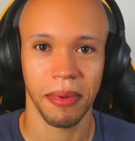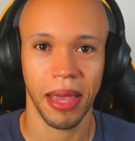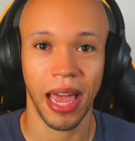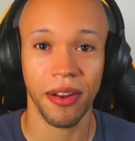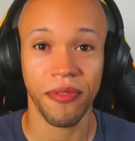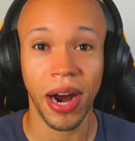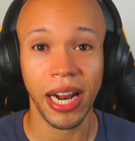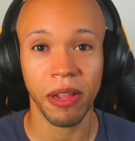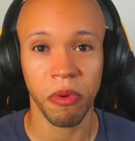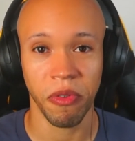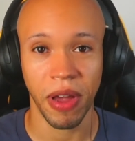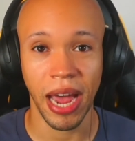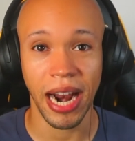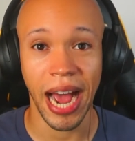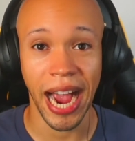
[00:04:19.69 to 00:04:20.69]
And finally, we've
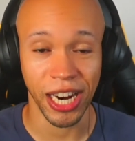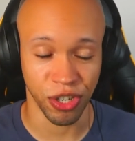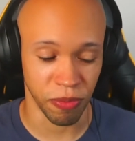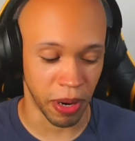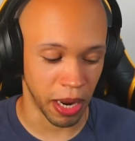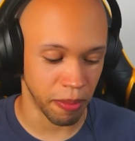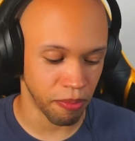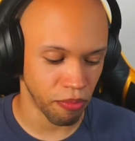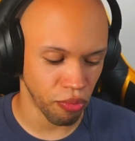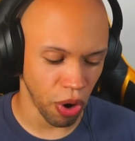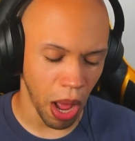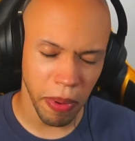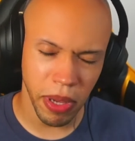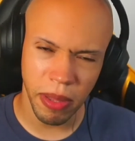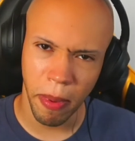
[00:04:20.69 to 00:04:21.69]
got Hydramon,
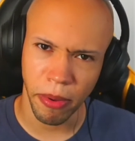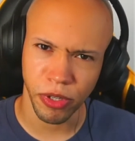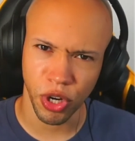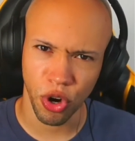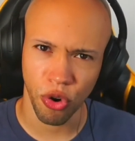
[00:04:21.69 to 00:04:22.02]
probably the most